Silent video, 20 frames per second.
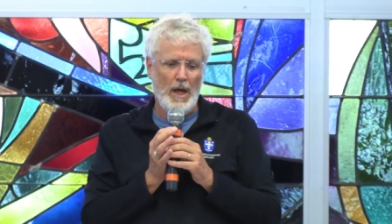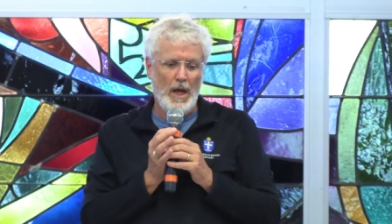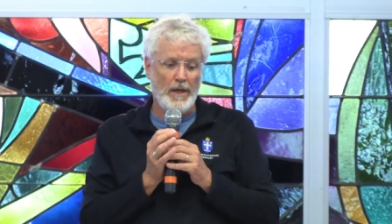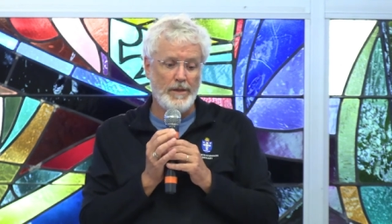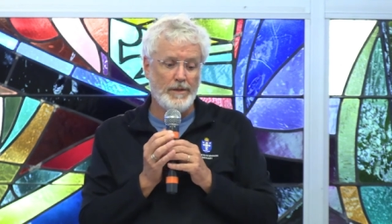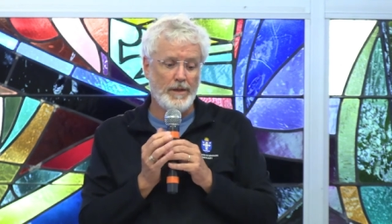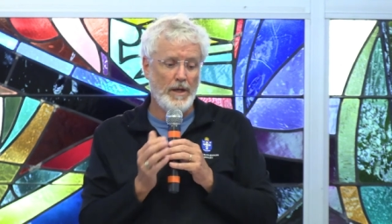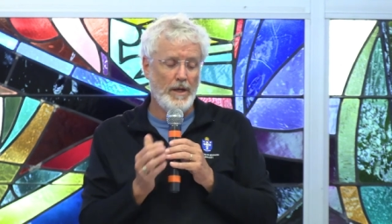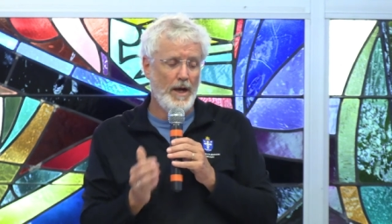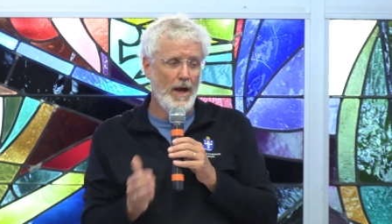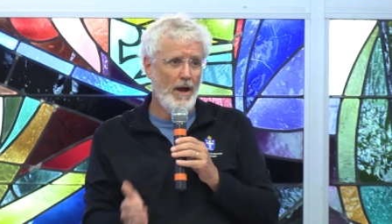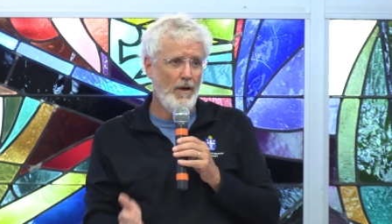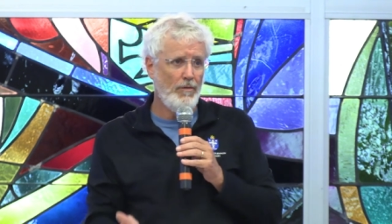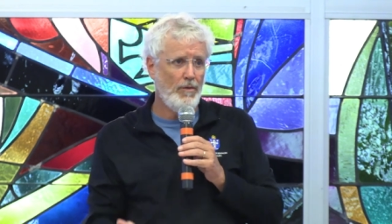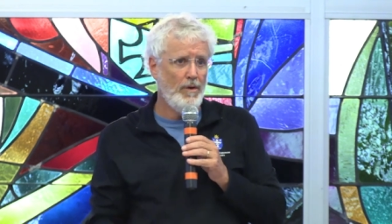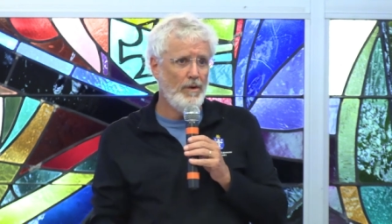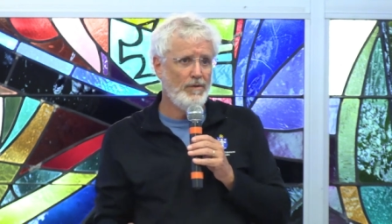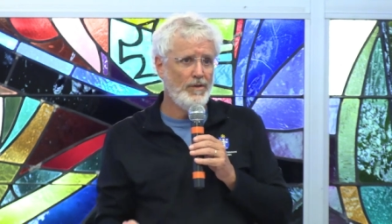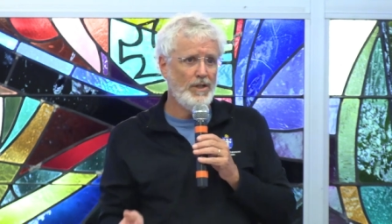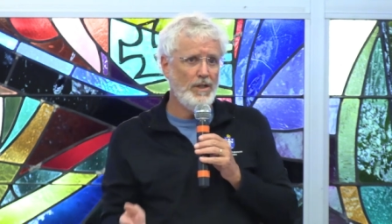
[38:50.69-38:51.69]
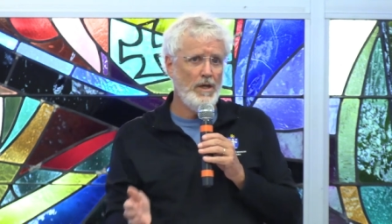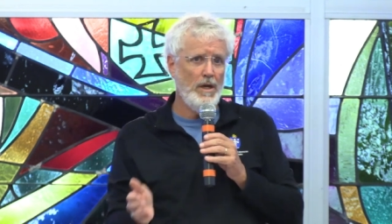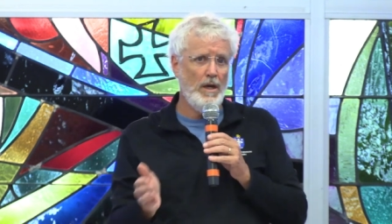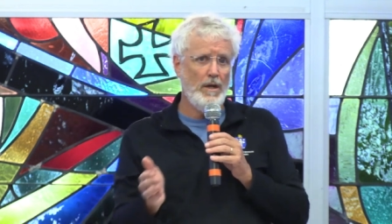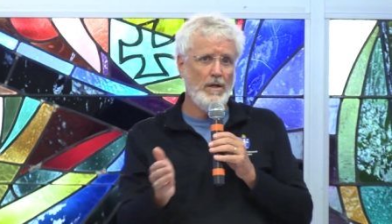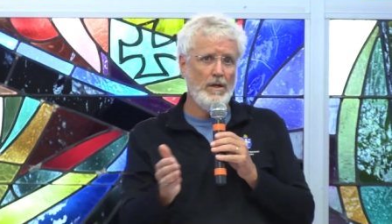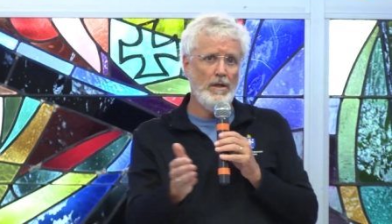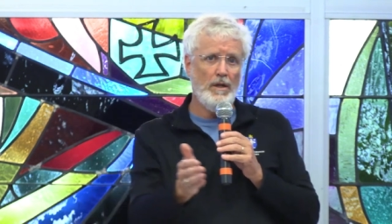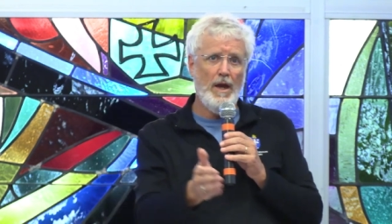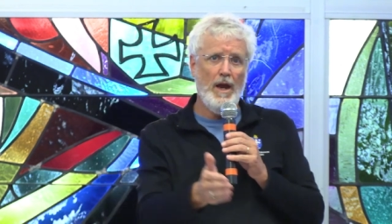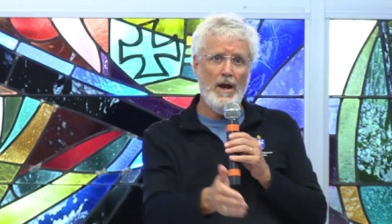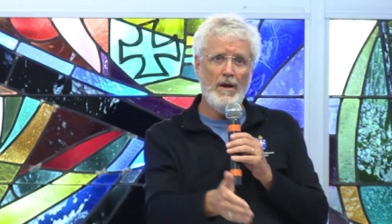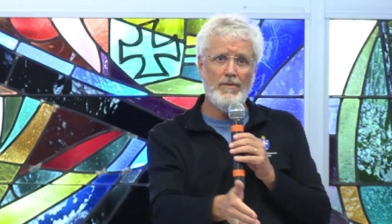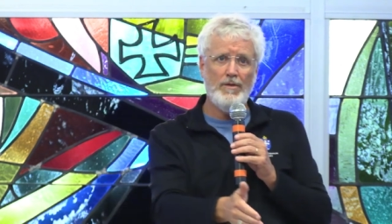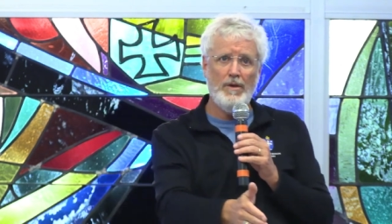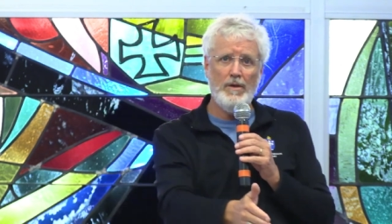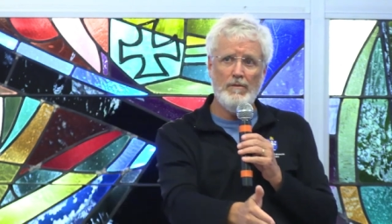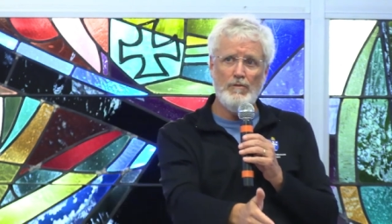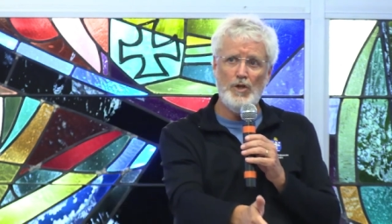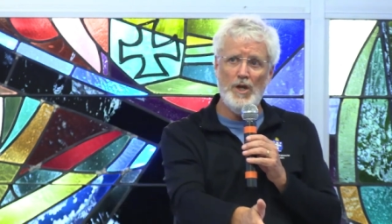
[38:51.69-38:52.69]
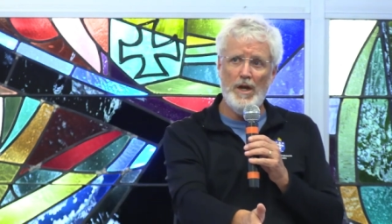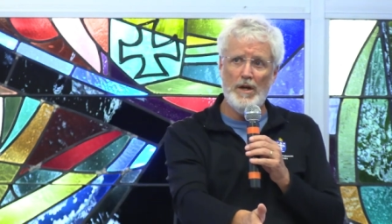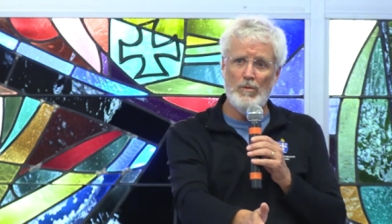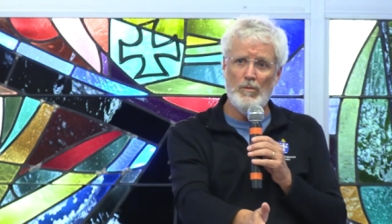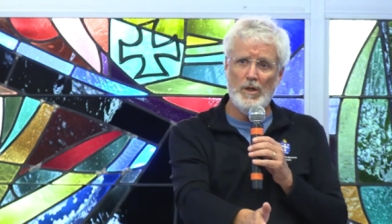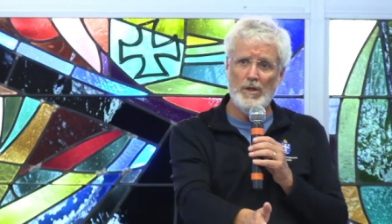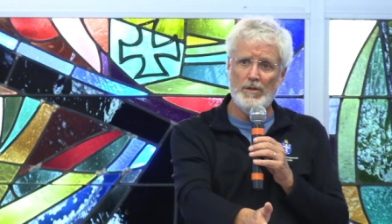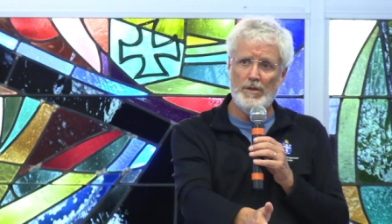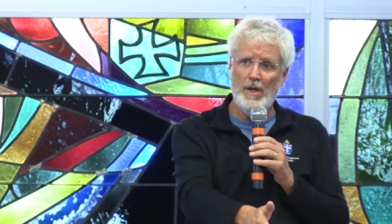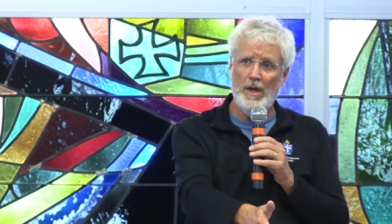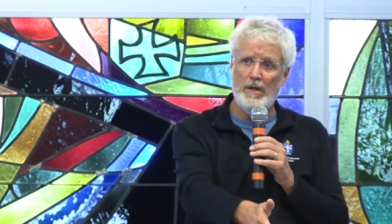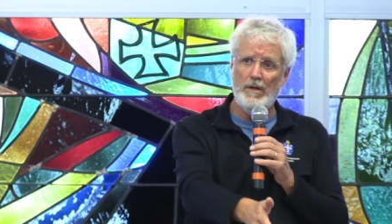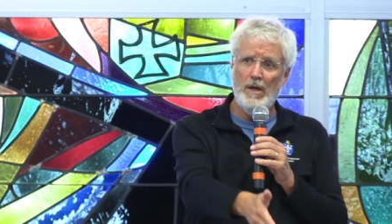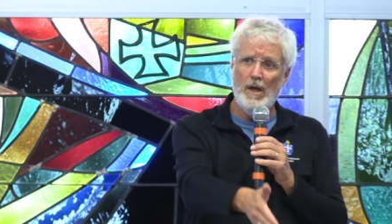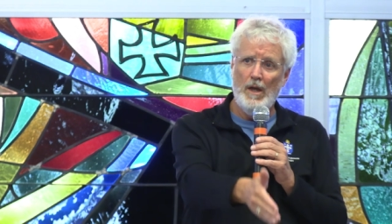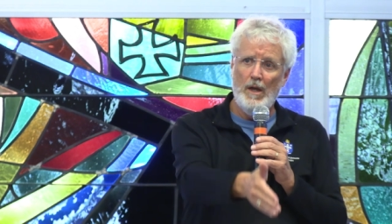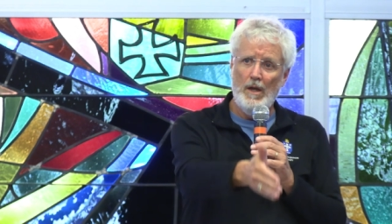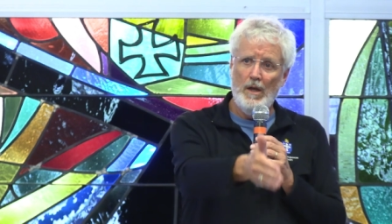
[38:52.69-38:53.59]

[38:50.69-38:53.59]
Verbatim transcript: And St. Catherine of Siena and Catherine of Genoa said,